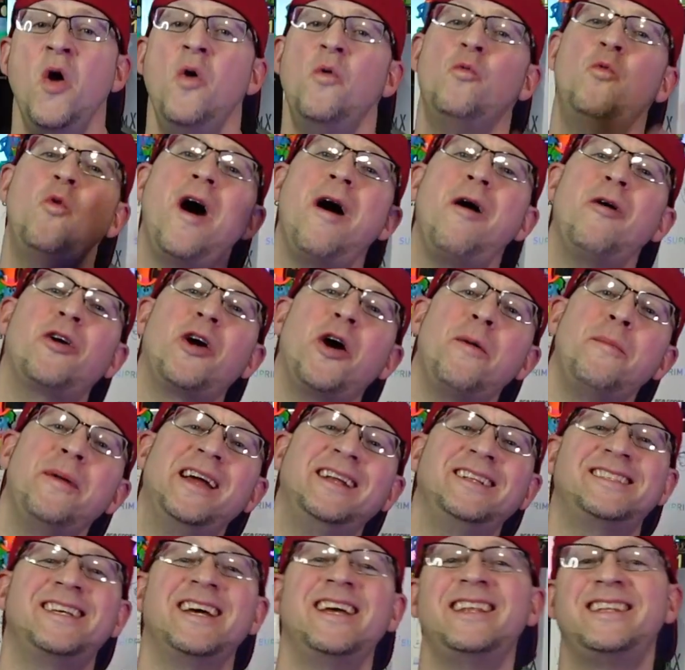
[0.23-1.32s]
Welcome.
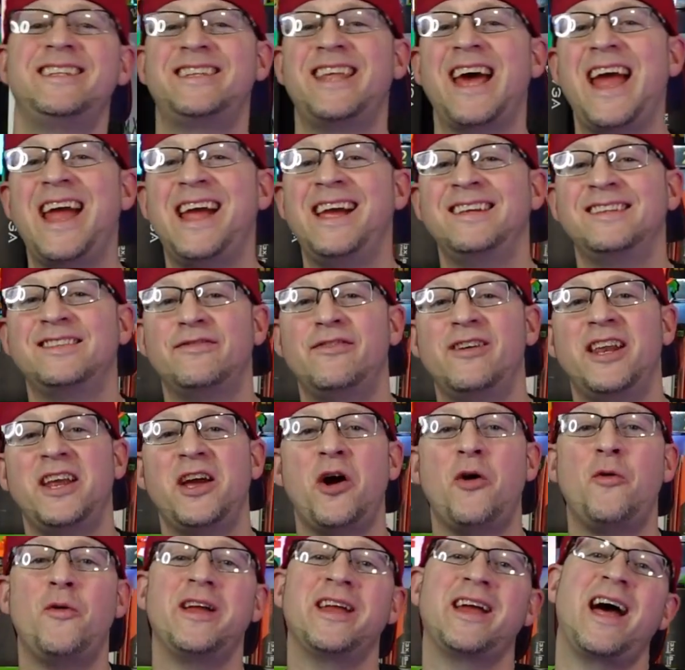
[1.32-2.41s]
In today's
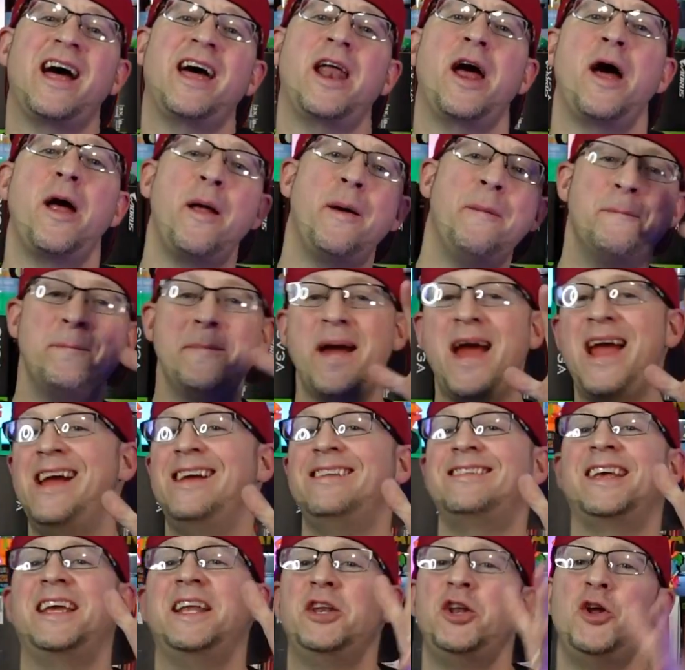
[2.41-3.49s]
video, we got an
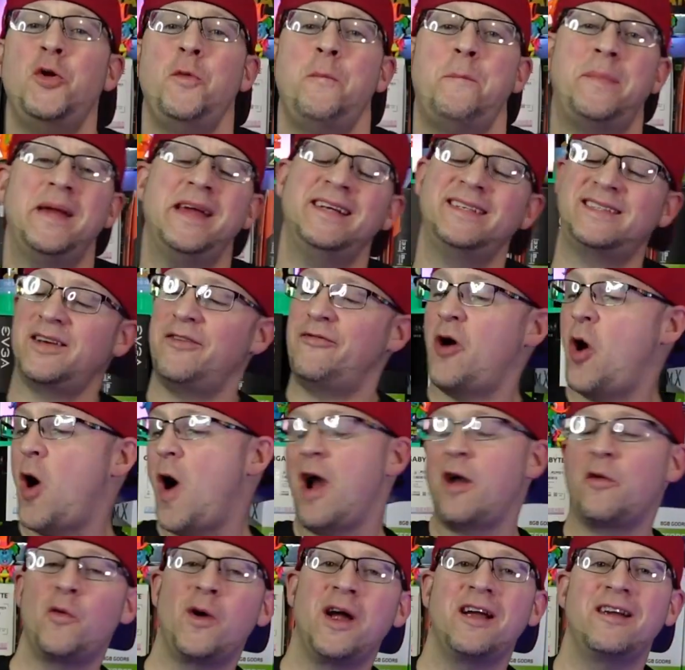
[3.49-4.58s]
amazing new piece of
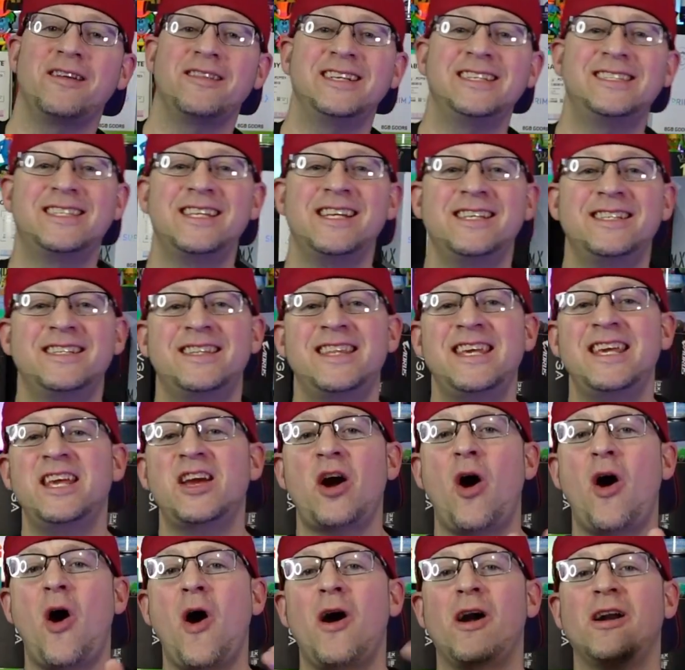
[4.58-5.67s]
hardware. This is
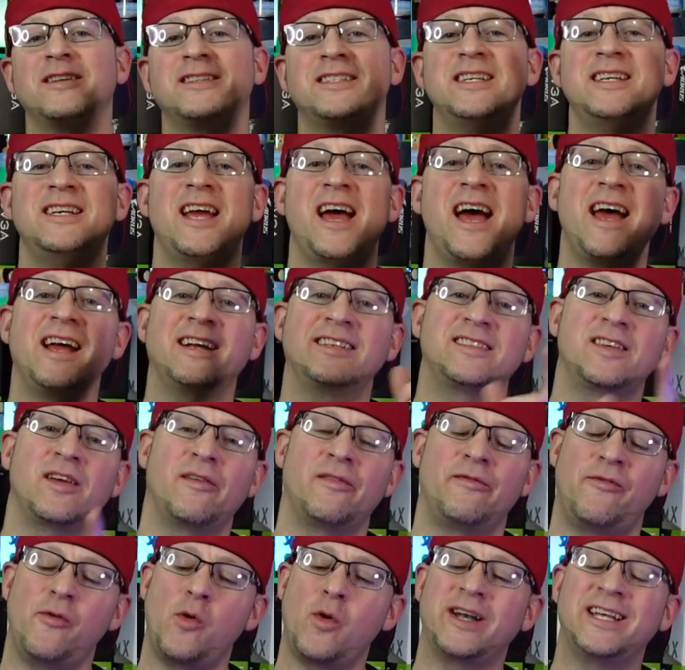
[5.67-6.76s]
the RTX
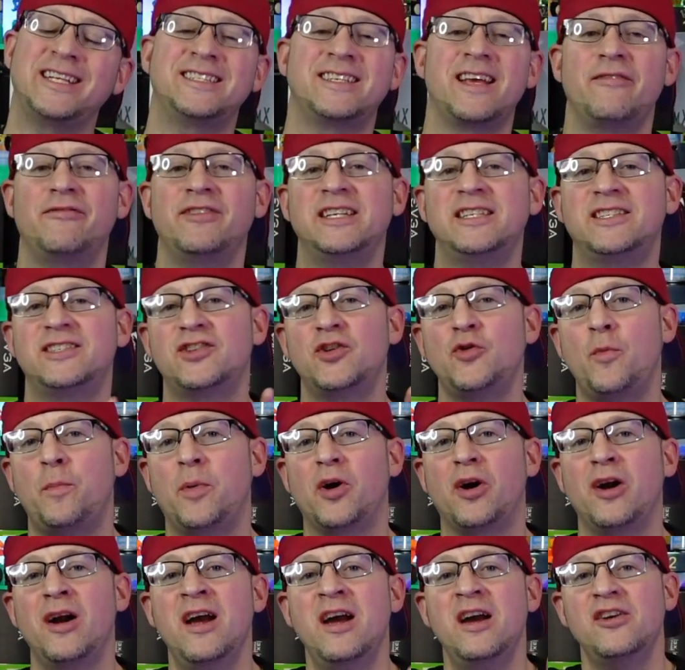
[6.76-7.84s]
4070
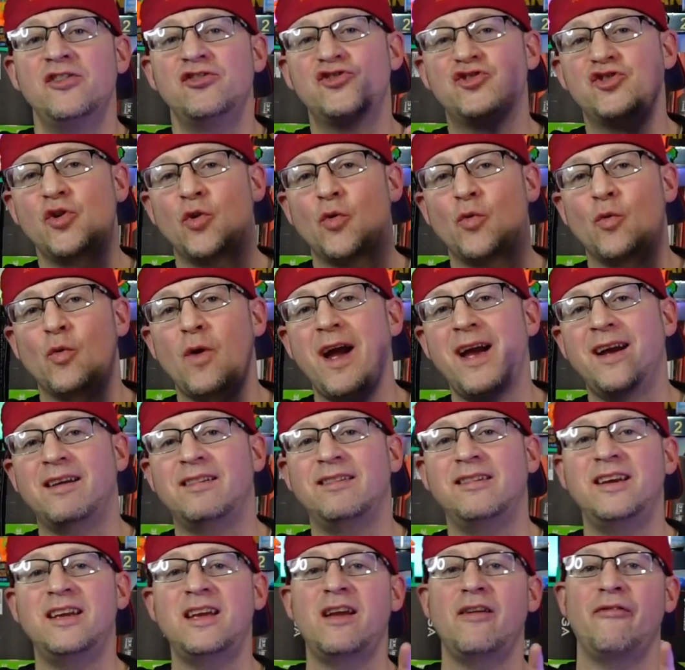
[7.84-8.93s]
Super
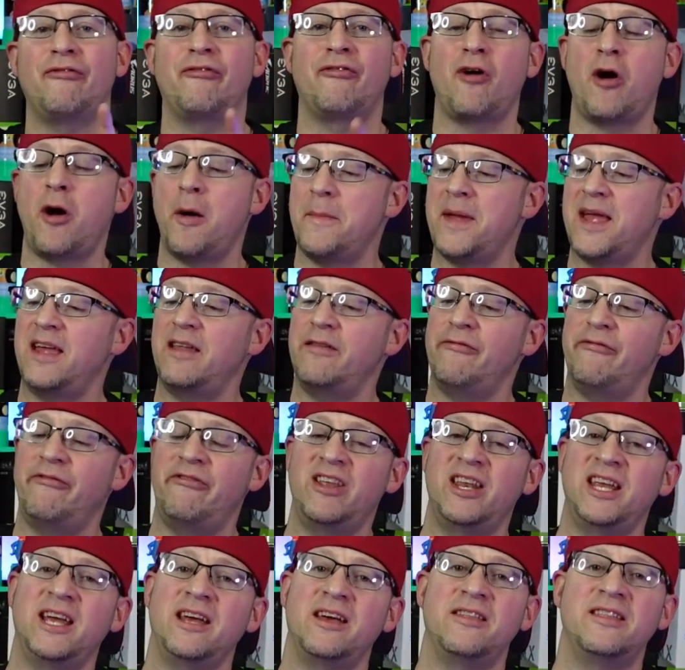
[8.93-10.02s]
directly from
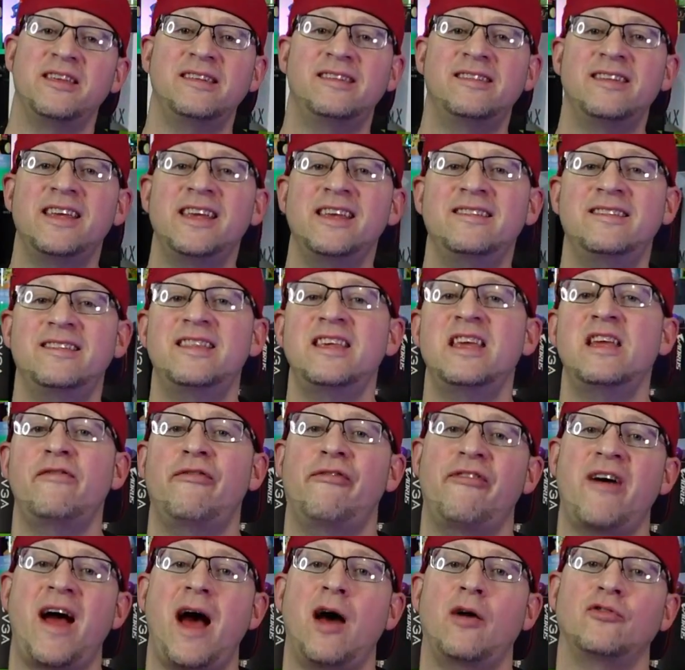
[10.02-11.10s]
NVIDIA. This is the
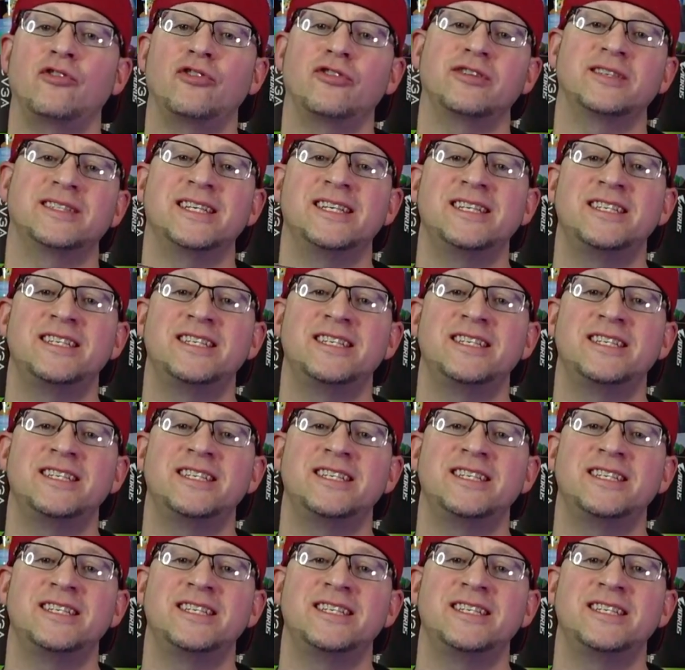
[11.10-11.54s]
Founders